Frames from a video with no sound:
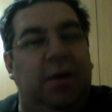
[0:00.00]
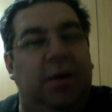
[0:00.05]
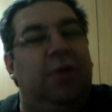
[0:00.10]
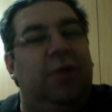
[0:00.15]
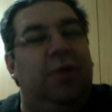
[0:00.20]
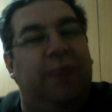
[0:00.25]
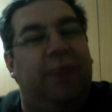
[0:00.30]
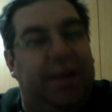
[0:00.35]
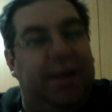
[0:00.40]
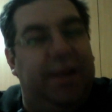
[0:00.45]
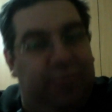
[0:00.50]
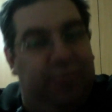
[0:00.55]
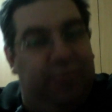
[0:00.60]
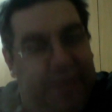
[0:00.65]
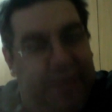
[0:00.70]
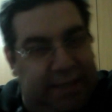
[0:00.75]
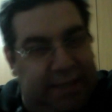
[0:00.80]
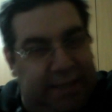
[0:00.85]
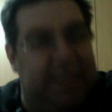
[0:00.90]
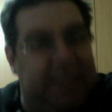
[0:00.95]
Right away
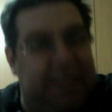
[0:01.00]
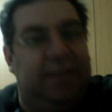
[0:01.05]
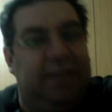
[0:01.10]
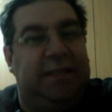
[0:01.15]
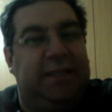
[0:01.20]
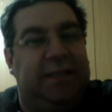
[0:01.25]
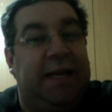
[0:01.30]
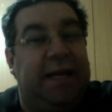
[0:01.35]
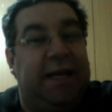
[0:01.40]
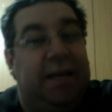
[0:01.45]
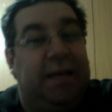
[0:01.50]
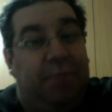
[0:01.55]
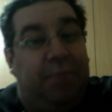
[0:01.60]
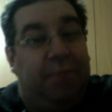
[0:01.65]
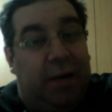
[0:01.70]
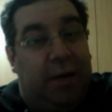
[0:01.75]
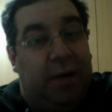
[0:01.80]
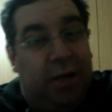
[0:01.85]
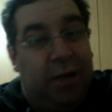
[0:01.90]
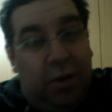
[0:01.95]
he said the second
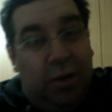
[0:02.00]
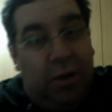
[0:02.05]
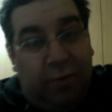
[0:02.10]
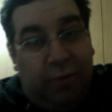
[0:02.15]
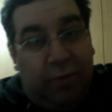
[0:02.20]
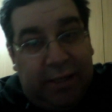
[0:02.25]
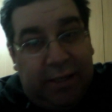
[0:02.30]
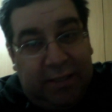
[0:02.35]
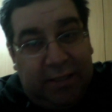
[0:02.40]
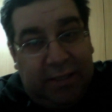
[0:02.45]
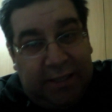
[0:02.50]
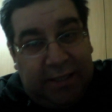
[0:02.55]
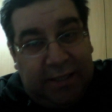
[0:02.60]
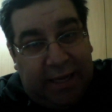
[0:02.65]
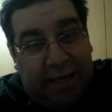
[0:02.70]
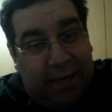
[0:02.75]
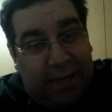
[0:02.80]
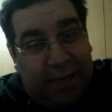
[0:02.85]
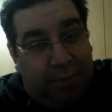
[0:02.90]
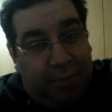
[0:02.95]
part. What is the
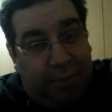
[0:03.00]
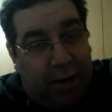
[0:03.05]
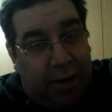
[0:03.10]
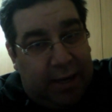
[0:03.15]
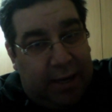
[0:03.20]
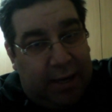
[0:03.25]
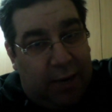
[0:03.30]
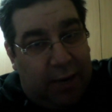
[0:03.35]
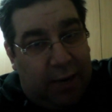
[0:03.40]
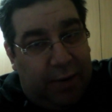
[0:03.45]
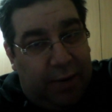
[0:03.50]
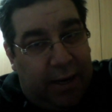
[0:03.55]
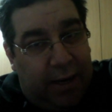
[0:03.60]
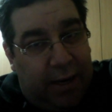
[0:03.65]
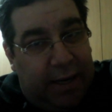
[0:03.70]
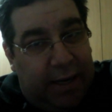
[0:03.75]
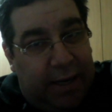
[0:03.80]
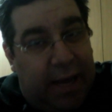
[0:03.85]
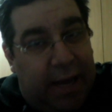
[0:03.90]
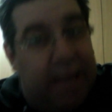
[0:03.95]
second part? Now we are
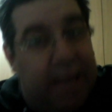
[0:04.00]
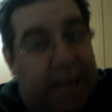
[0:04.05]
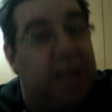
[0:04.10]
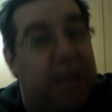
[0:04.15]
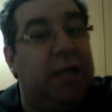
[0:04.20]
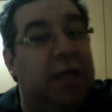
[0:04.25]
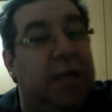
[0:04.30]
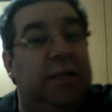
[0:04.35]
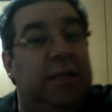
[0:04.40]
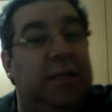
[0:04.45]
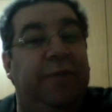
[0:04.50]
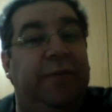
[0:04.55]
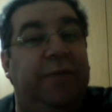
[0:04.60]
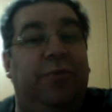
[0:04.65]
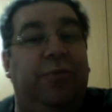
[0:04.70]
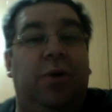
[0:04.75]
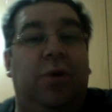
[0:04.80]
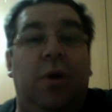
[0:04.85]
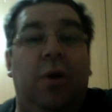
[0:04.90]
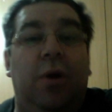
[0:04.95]
in ayah 34.